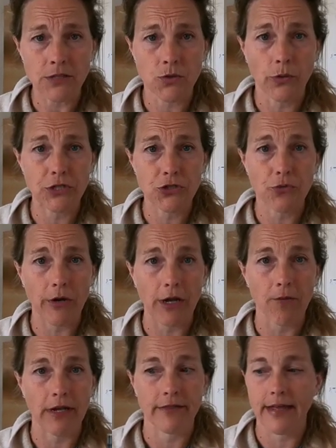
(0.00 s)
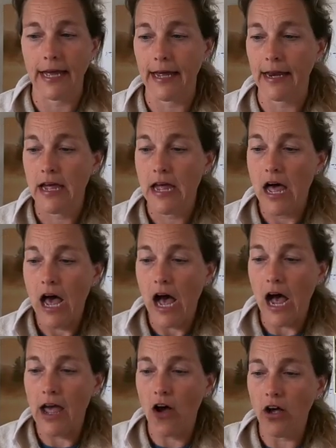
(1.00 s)
So I do recommend that.
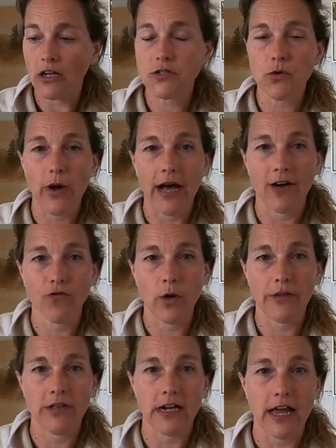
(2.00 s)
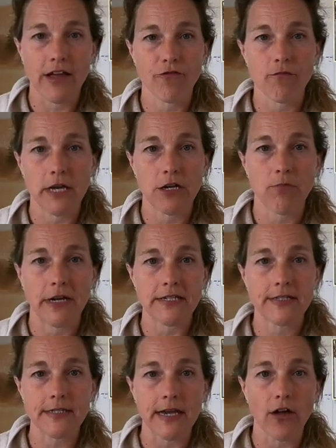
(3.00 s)
I also have one that I've made
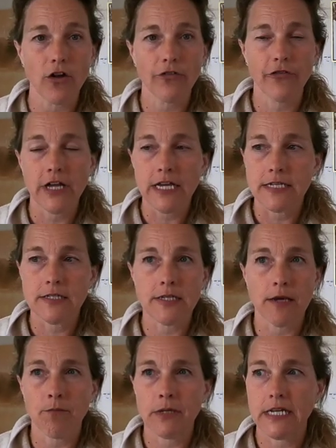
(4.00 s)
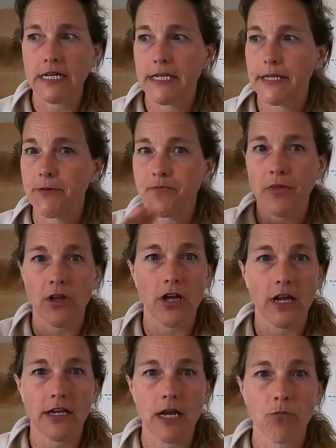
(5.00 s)
myself. Somebody
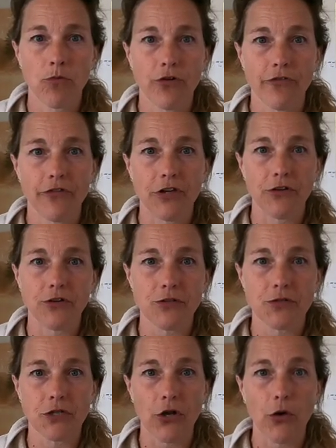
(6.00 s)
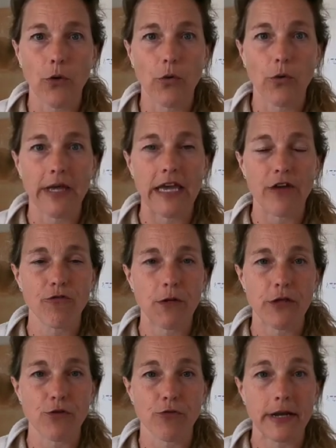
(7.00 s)
a number of years ago gave
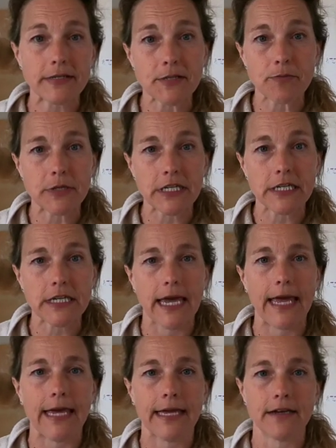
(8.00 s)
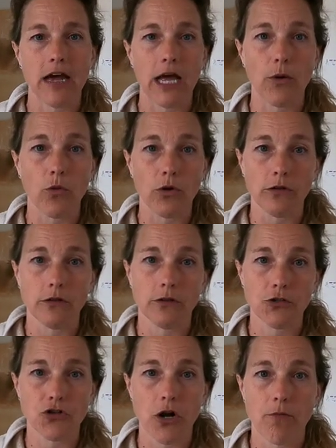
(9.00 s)
me the recipe, and I
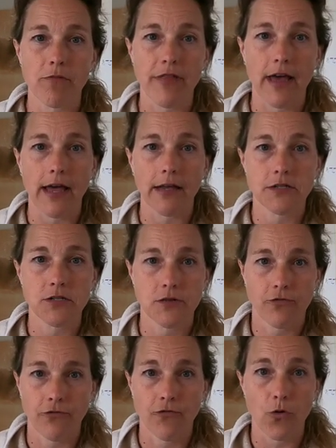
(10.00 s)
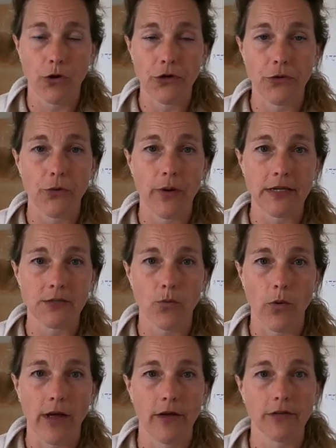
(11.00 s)
will drop that for you
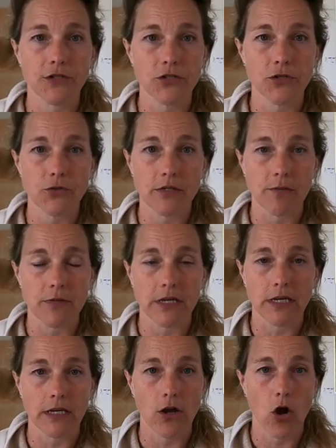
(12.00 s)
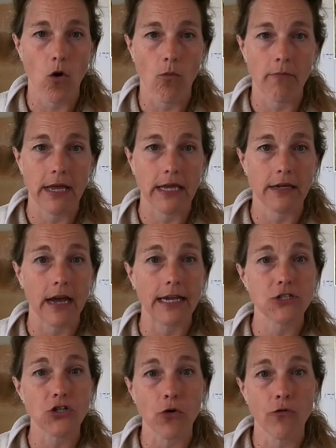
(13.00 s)
as well to do something homemade.
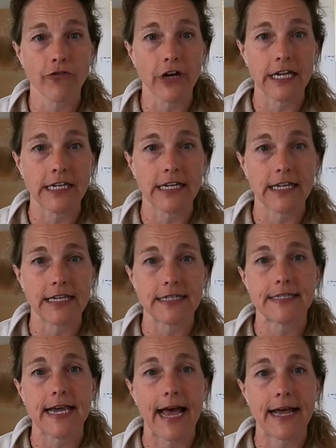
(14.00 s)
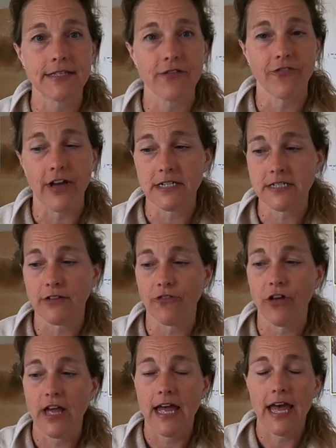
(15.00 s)
I don't find it as
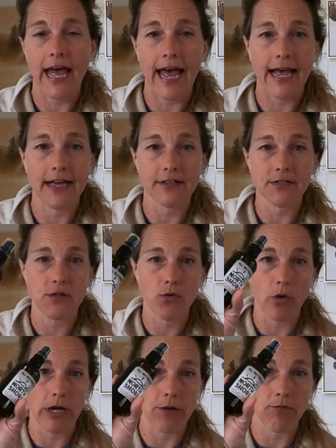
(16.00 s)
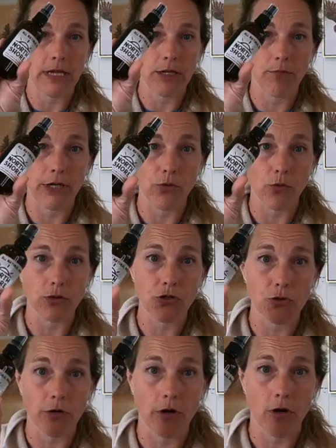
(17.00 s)
effective as the one made by North
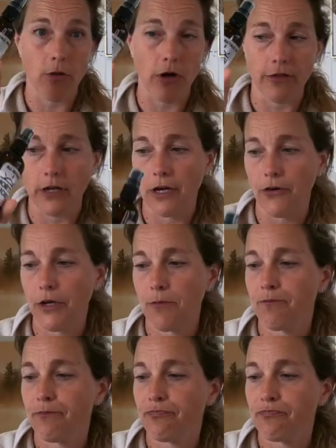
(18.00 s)
Shore Apothecary.